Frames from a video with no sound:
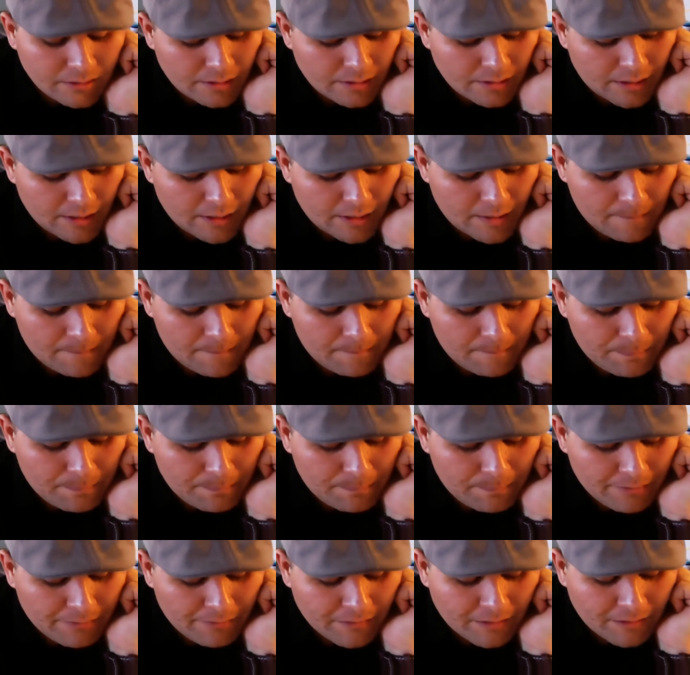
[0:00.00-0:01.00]
But
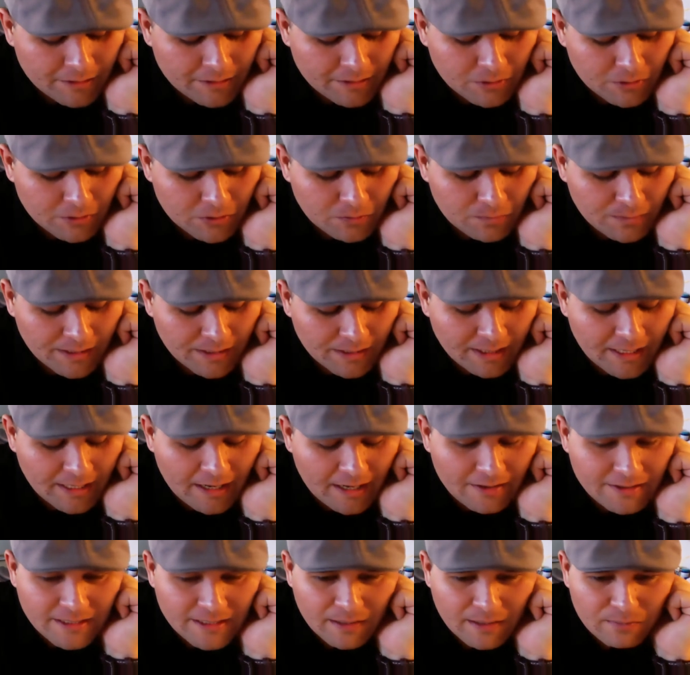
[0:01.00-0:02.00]
I feel like social media
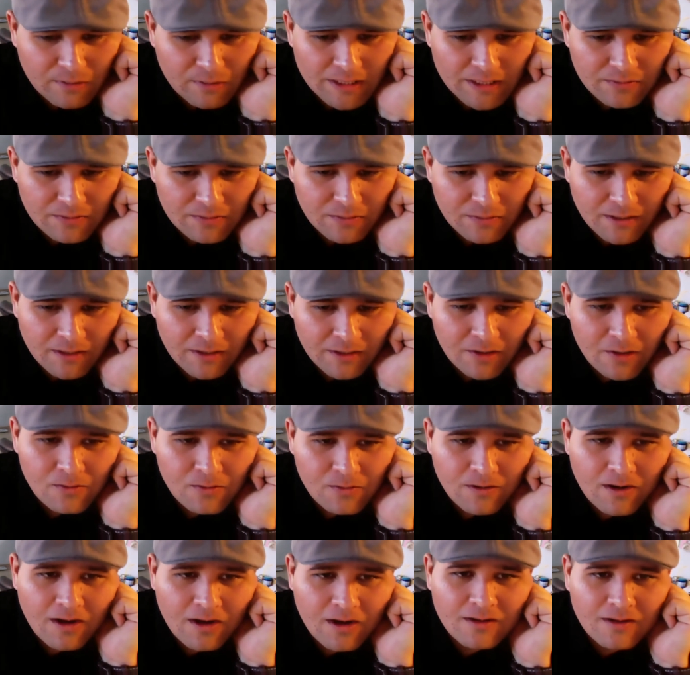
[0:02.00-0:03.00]
now is at a place where,
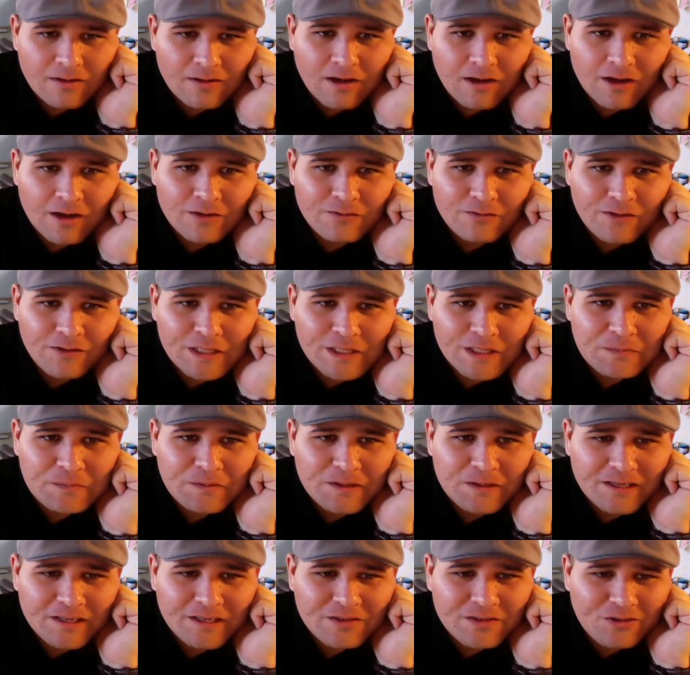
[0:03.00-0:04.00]
we're all on
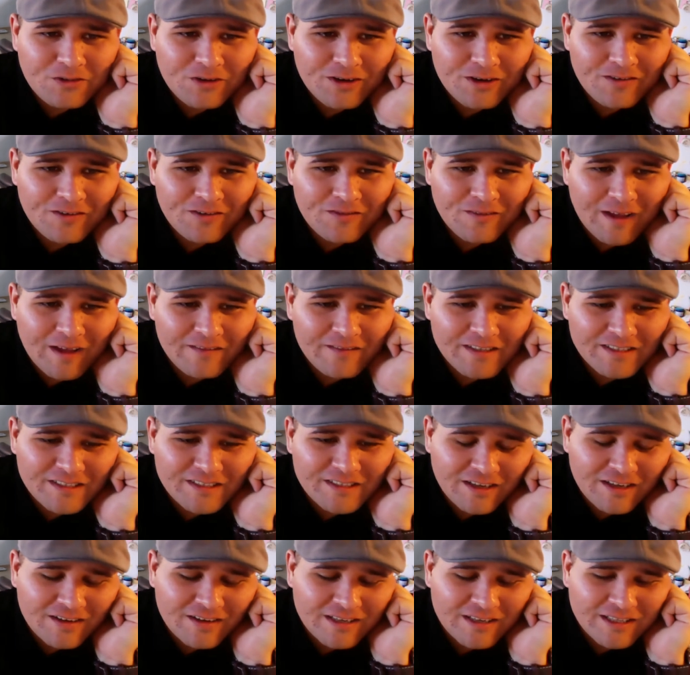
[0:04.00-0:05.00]
Facebook and Twitter, and we have this
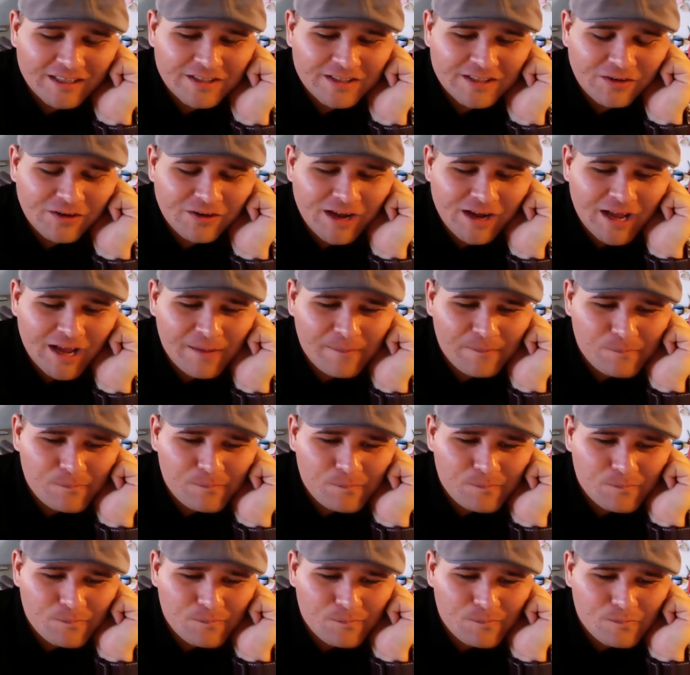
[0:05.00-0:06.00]
thing called Instagram
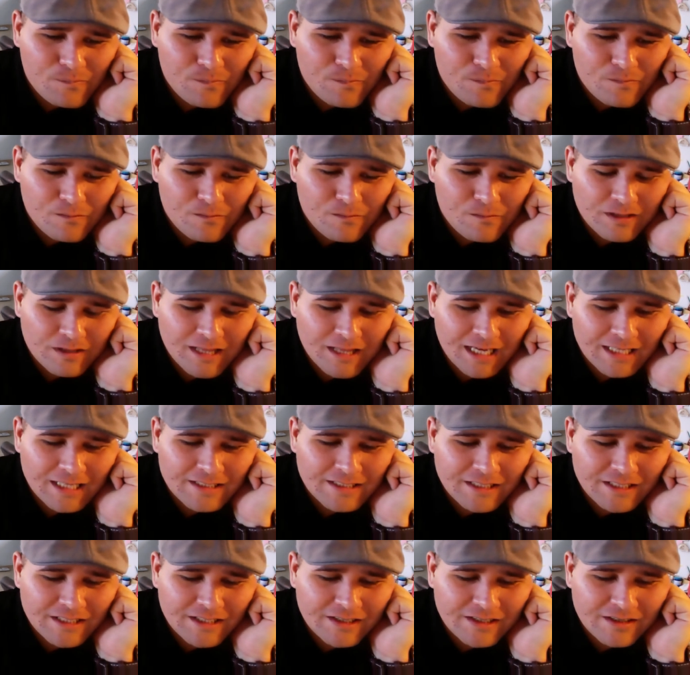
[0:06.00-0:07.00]
for the last
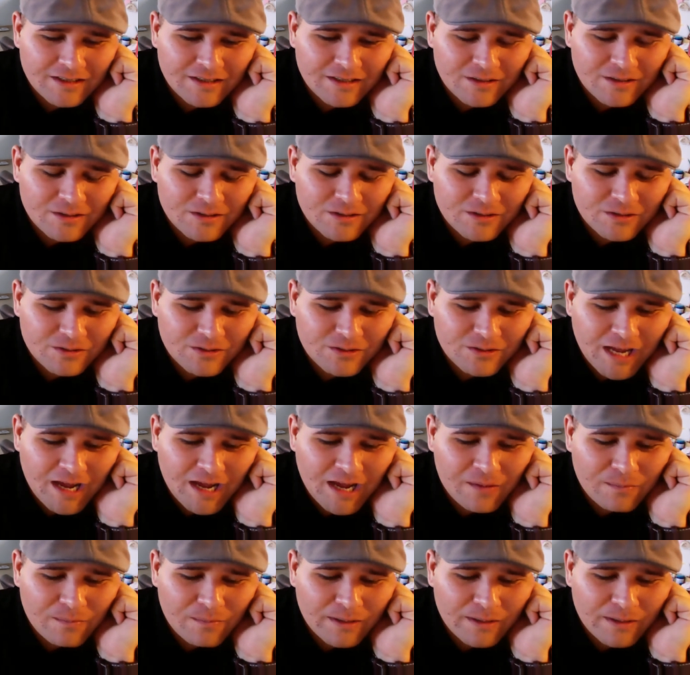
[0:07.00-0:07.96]
year or 2 now.